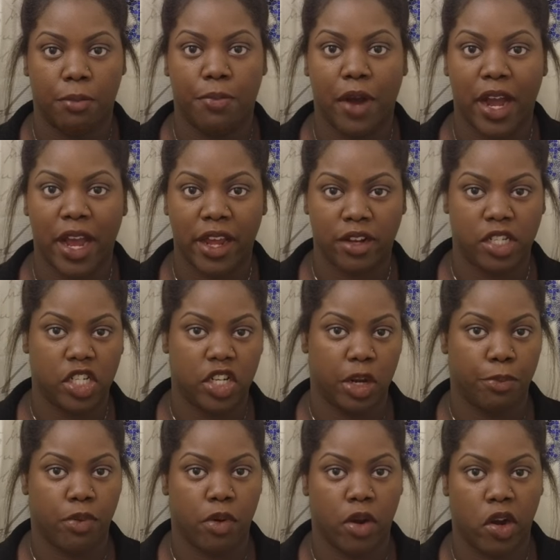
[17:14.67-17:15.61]
butt to
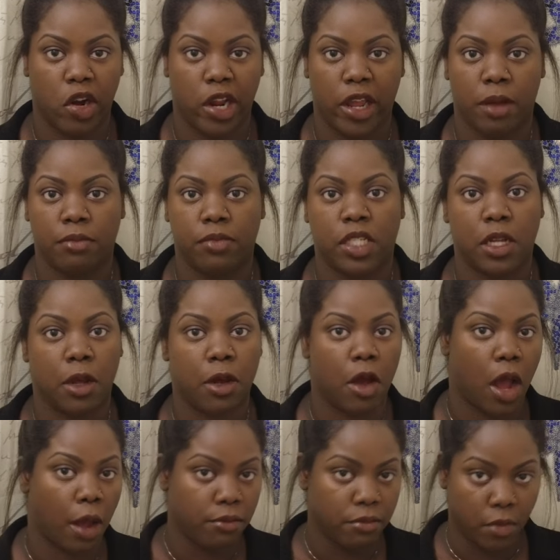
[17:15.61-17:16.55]
your perineum
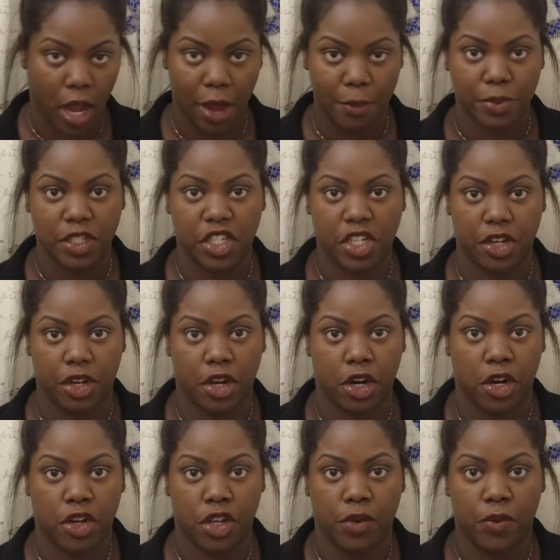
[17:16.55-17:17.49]
to up into
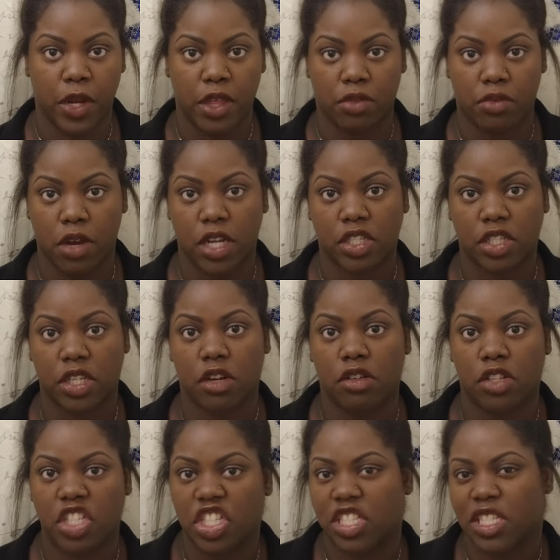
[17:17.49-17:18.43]
your urethra. So
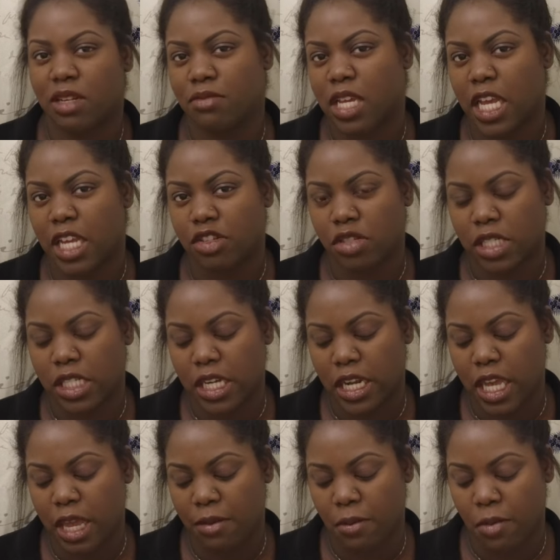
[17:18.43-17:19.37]
it's just something interesting to
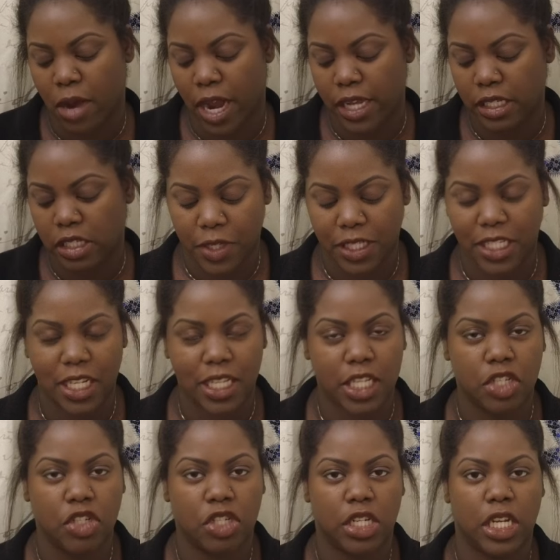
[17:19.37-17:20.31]
keep in mind. They say that
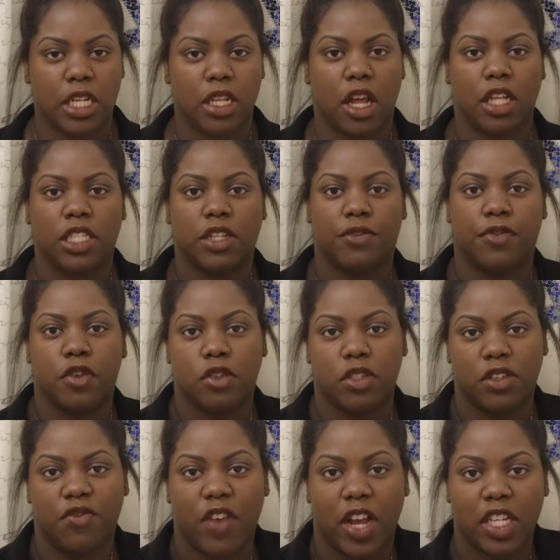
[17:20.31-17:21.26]
you should eat lots of fruits
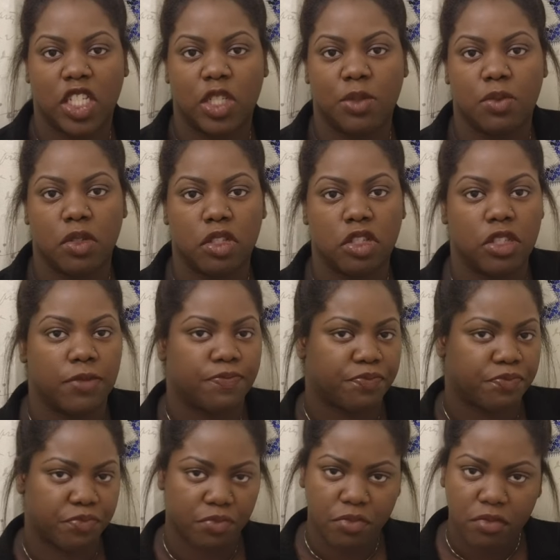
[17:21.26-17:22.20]
and vegetables,
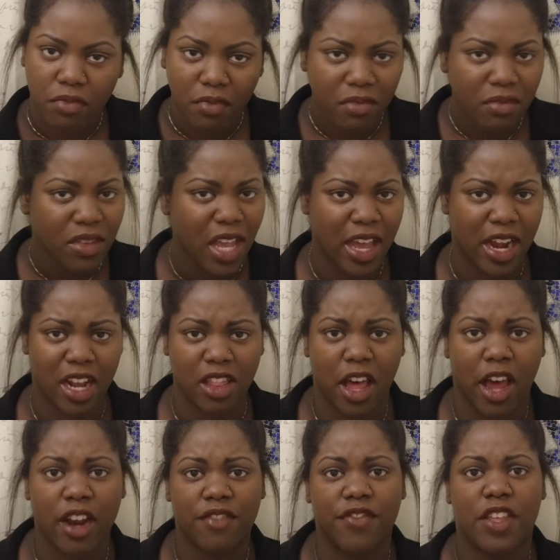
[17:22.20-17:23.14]
and a
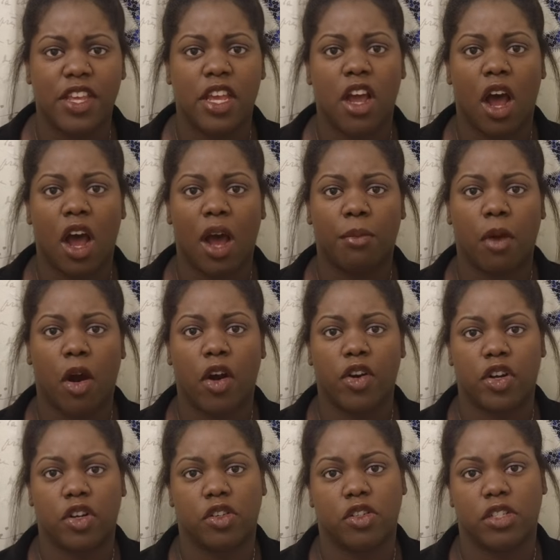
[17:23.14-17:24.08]
lot of the
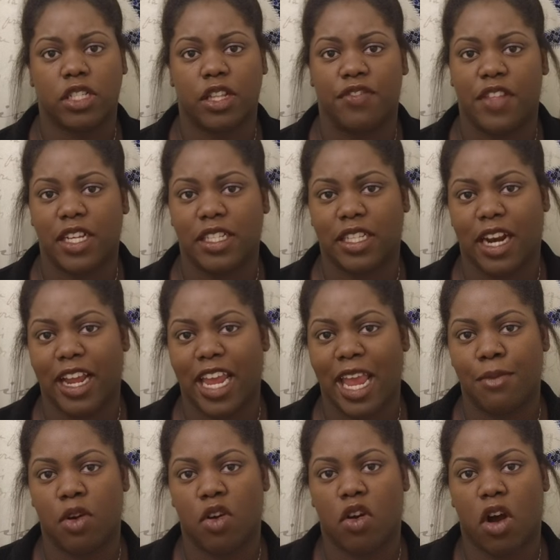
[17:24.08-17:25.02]
articles and things that I
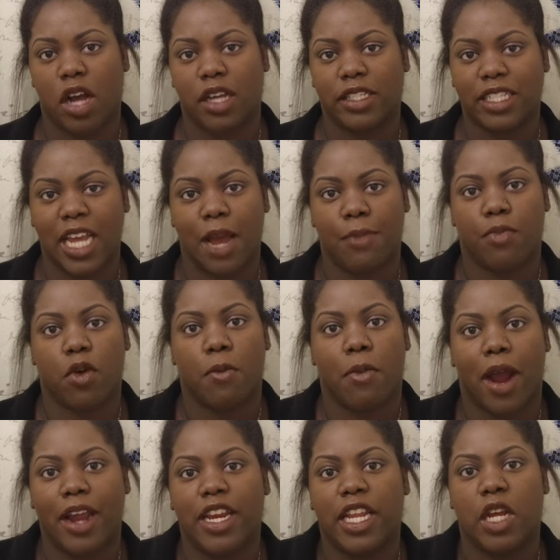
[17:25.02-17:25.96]
came across kept
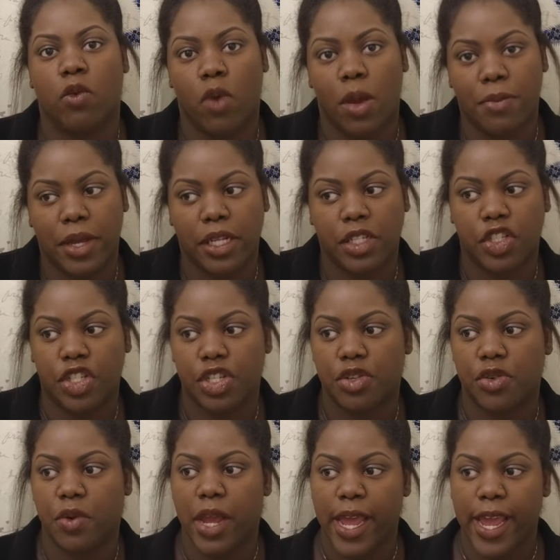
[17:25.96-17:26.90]
reminding women
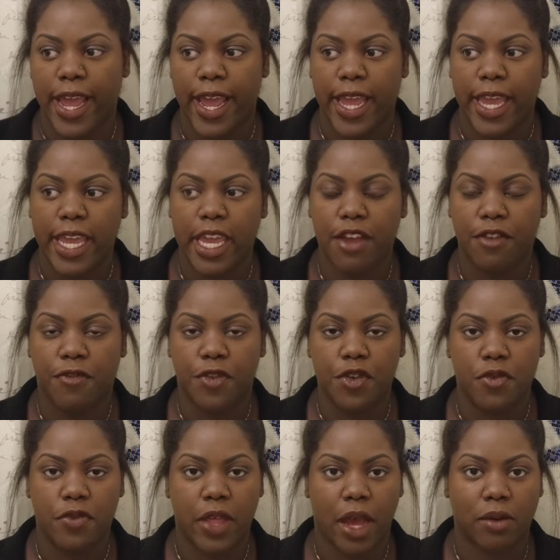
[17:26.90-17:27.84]
to eat
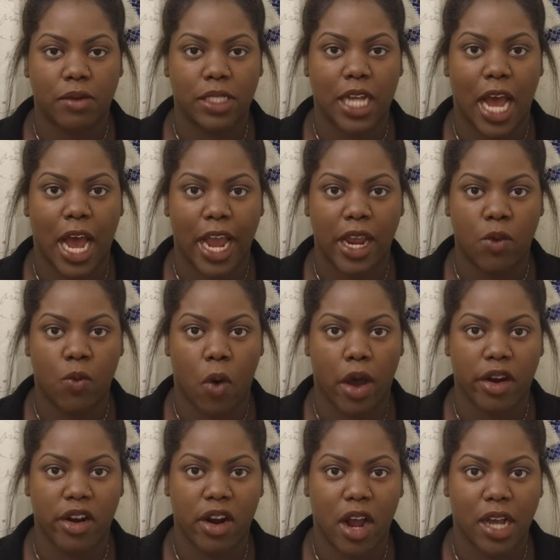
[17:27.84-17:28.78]
food that was high in
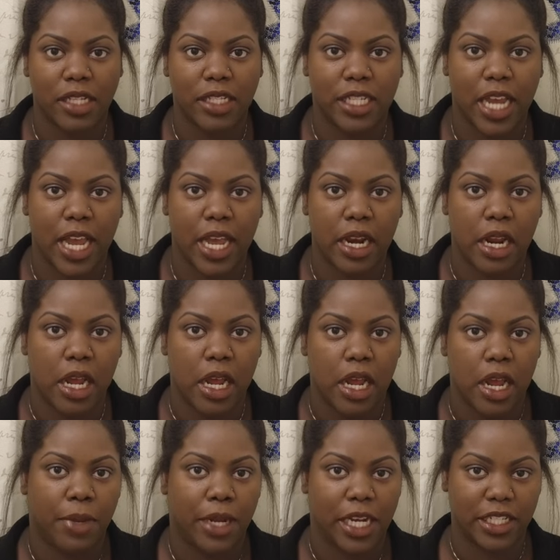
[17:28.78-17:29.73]
water content,
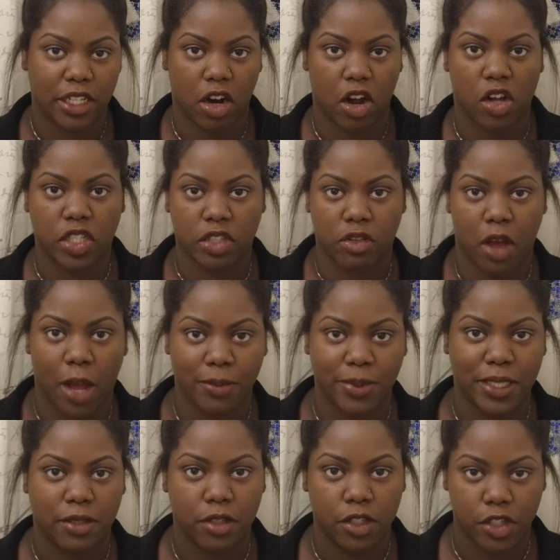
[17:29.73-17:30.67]
because it also
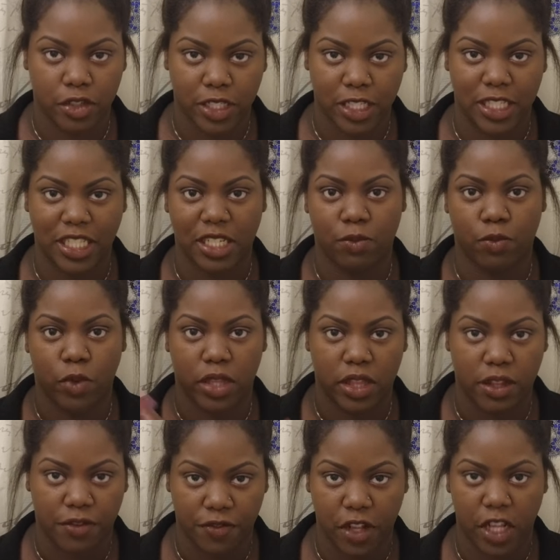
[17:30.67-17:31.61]
helps your system with
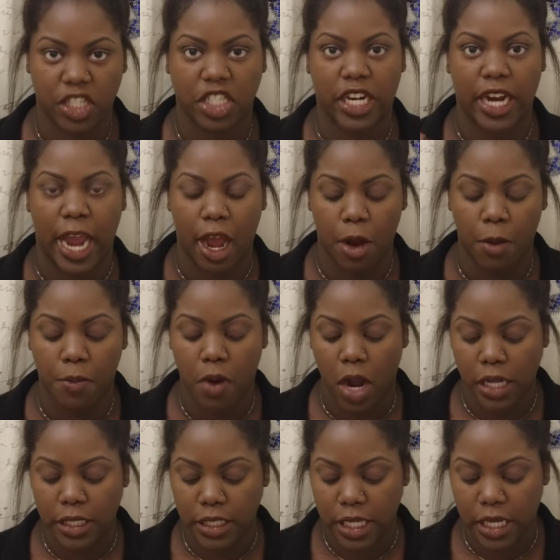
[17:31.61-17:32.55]
the flushing out
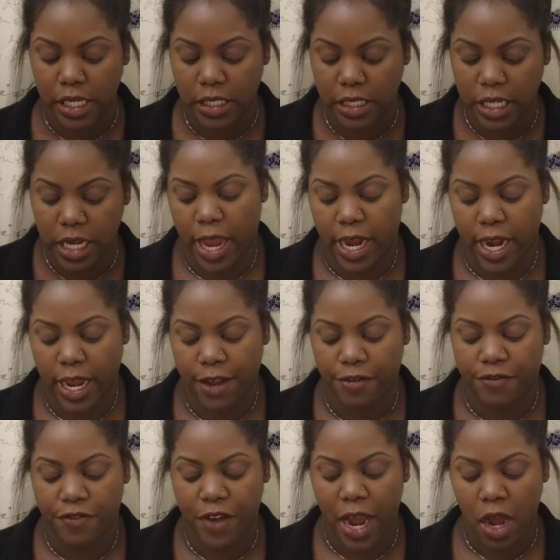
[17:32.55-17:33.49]
process. And I
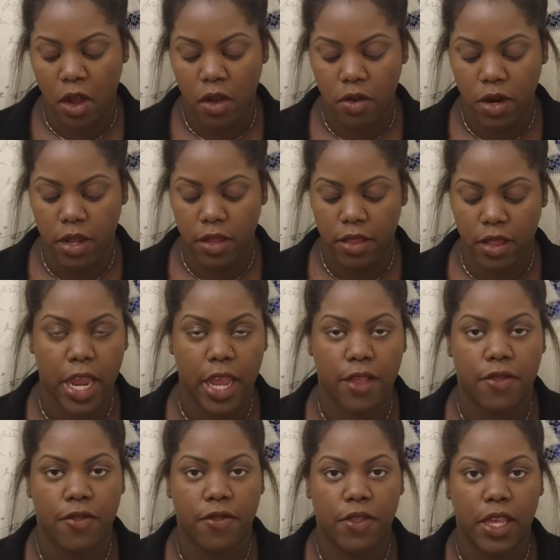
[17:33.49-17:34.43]
found
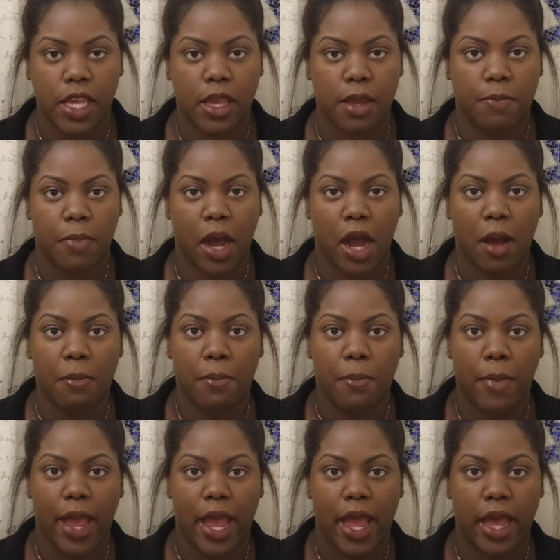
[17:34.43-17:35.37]
in the
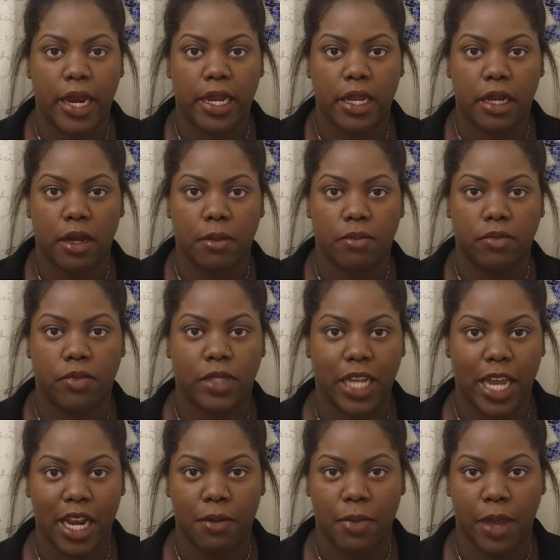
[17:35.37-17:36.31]
PubMed
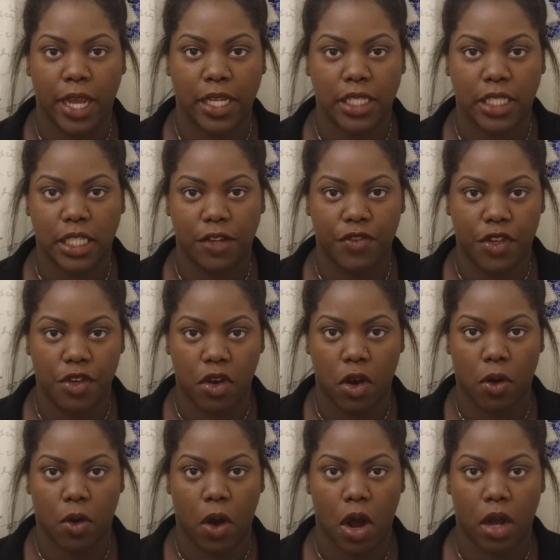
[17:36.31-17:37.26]
database, if you
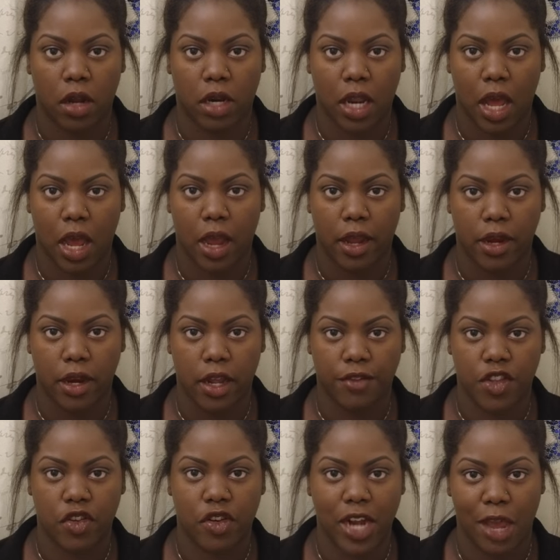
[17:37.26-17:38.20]
go online
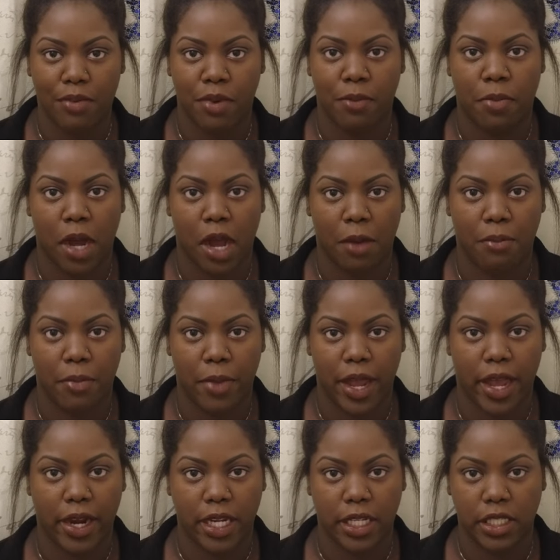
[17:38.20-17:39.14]
and you type in
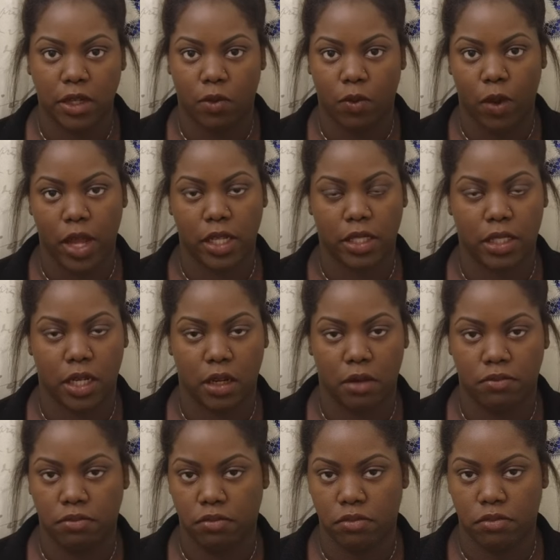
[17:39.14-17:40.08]
PubMed, it's
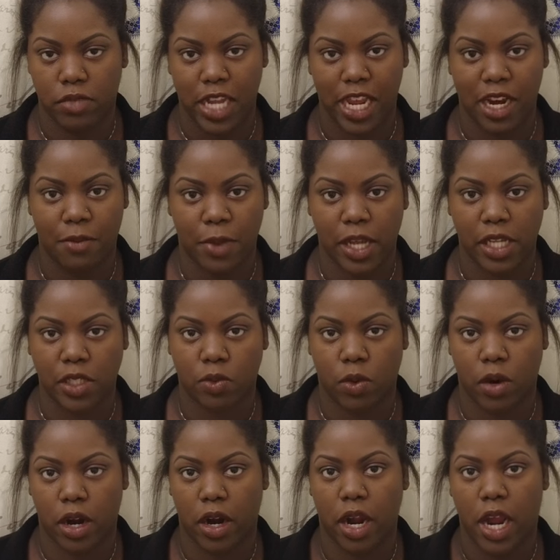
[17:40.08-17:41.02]
a database
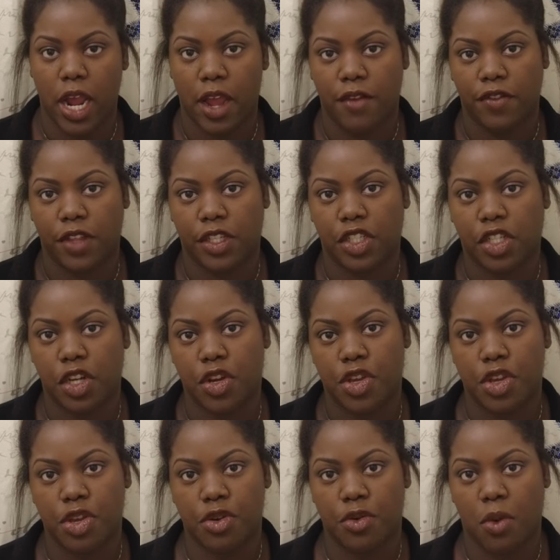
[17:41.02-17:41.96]
where they show
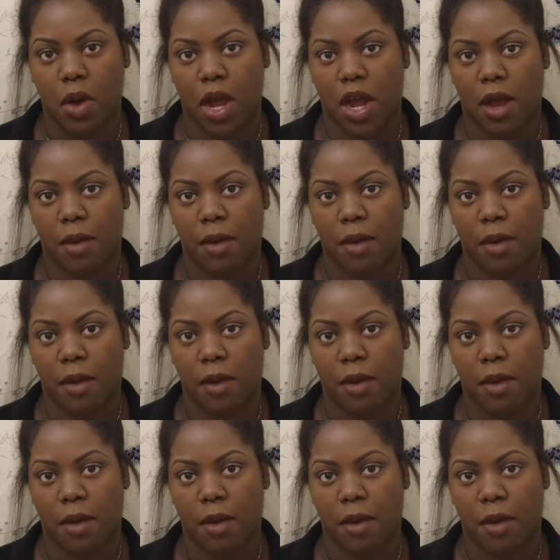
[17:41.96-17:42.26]
you